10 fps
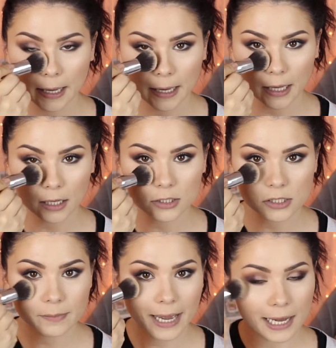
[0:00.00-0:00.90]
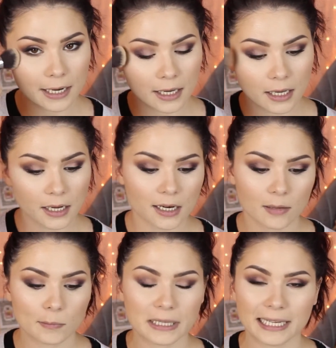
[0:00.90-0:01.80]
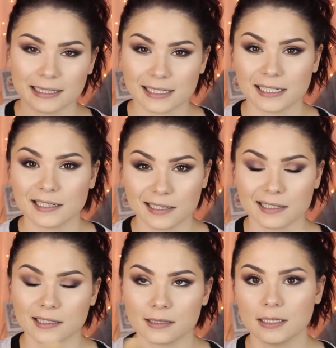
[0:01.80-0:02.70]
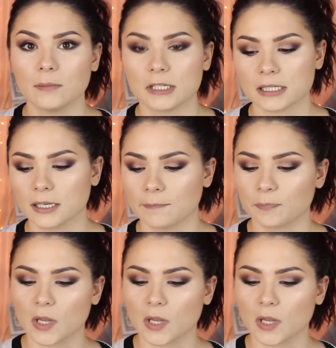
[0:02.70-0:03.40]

and just pat it in, and it blends it seamlessly.